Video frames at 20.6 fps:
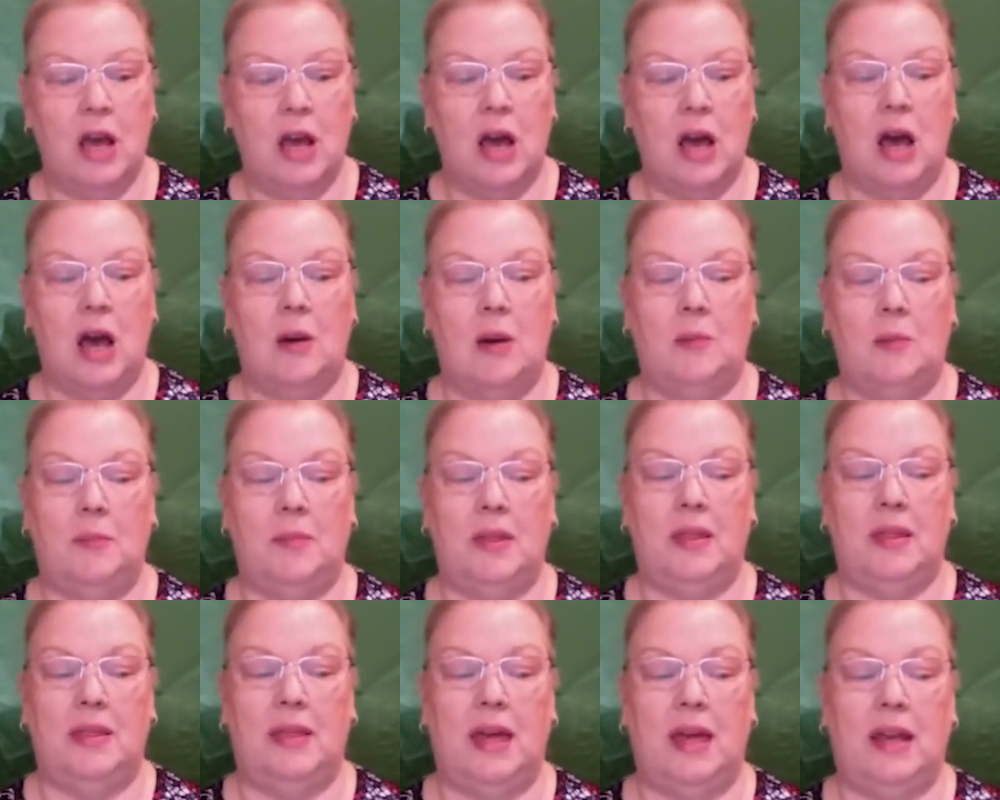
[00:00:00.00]

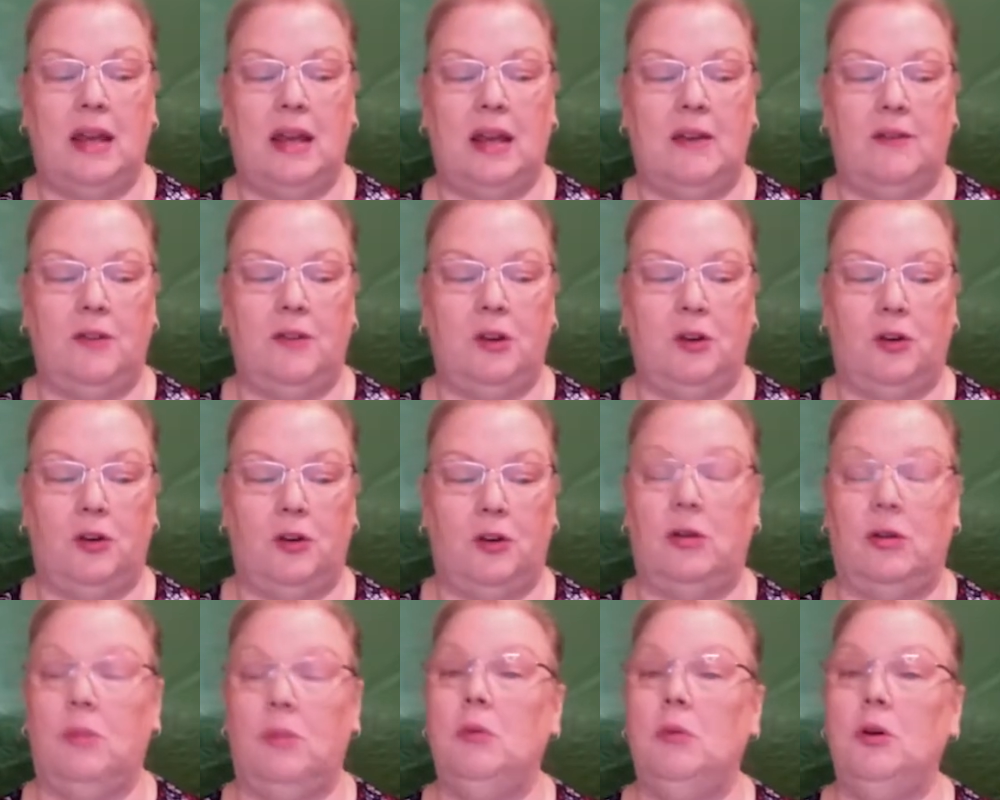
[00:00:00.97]
That if
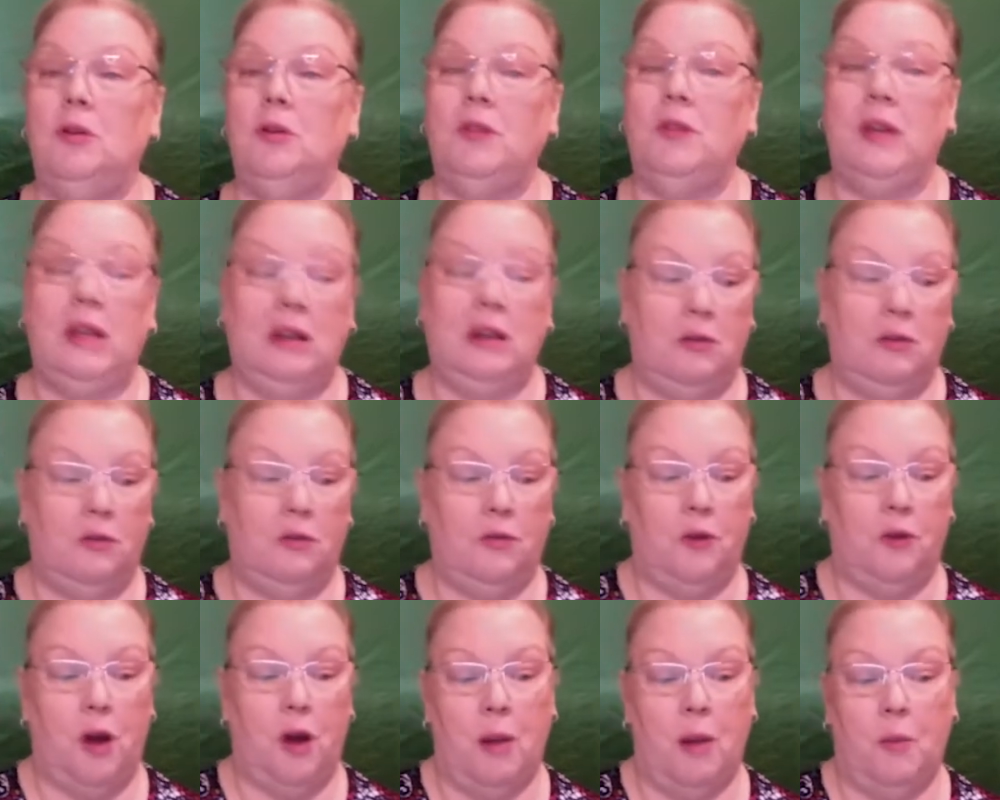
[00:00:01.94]
you're moving
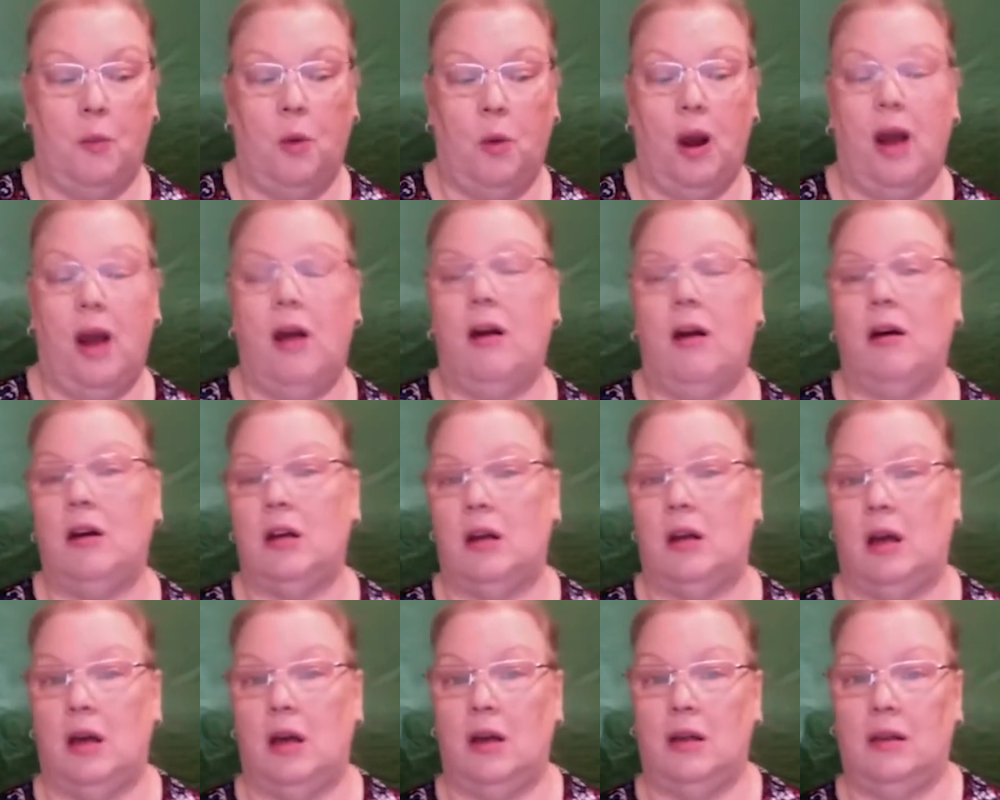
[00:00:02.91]
from where
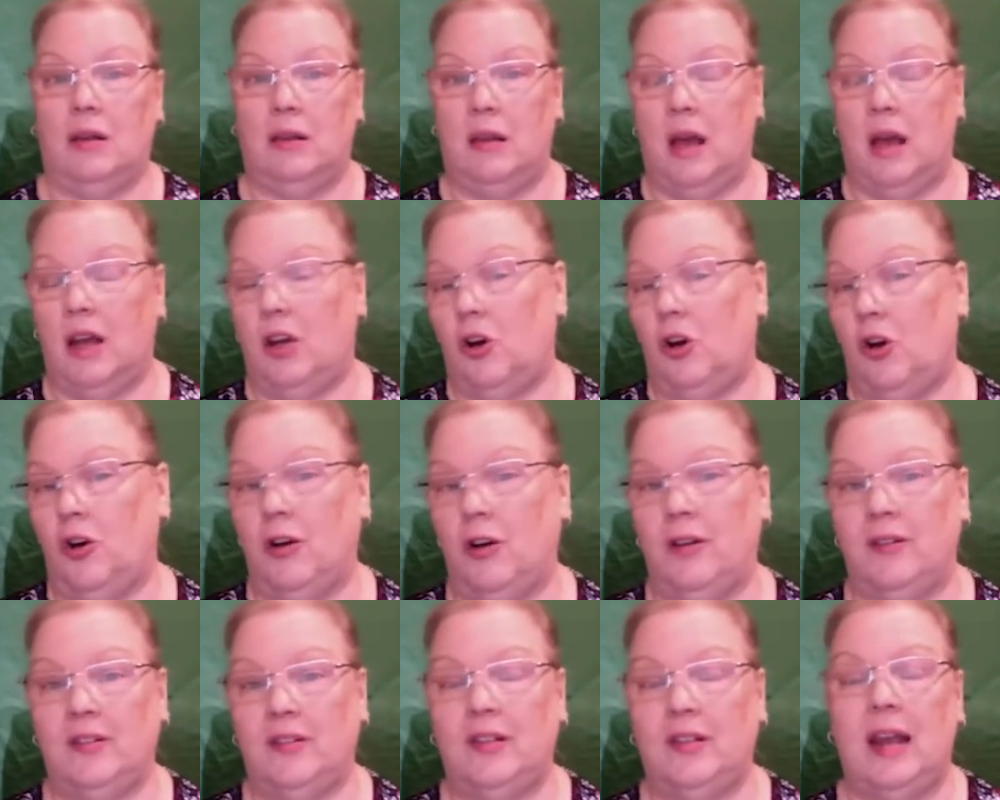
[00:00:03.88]
a
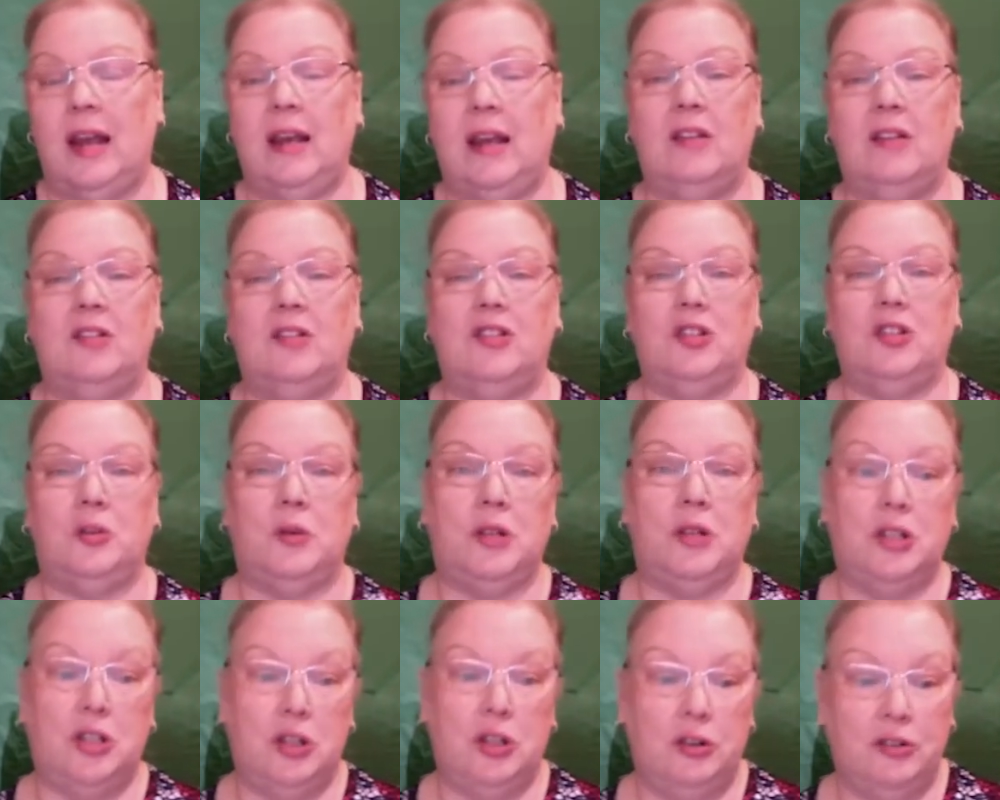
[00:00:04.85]
current state is to a
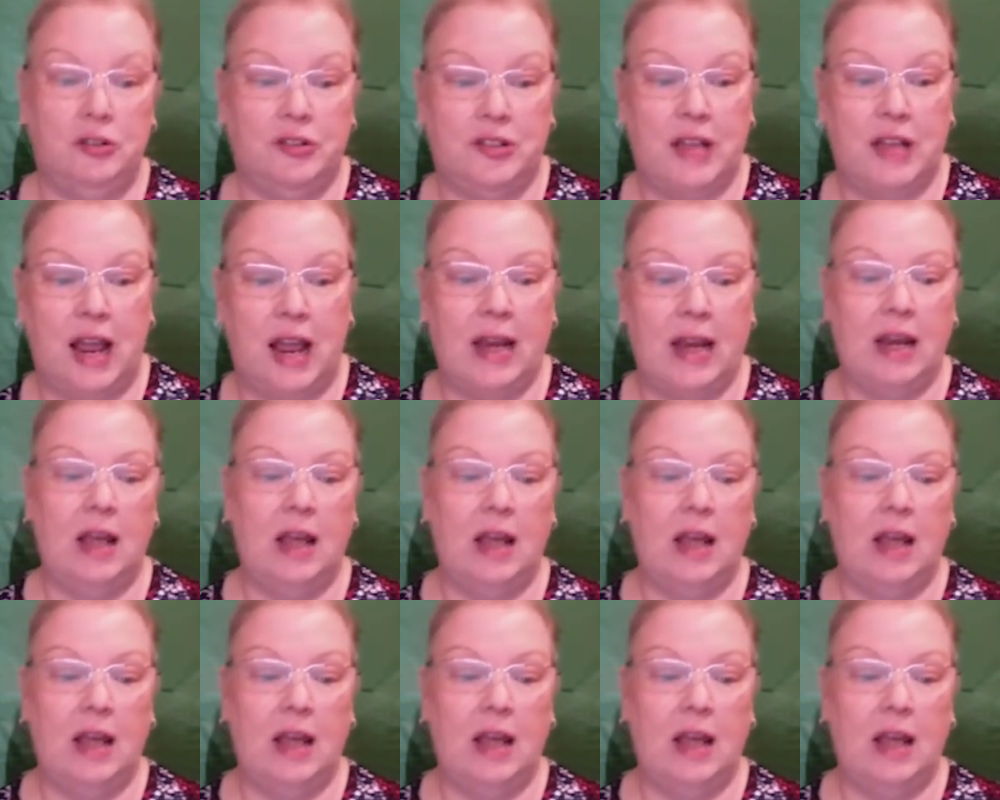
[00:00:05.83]
new state.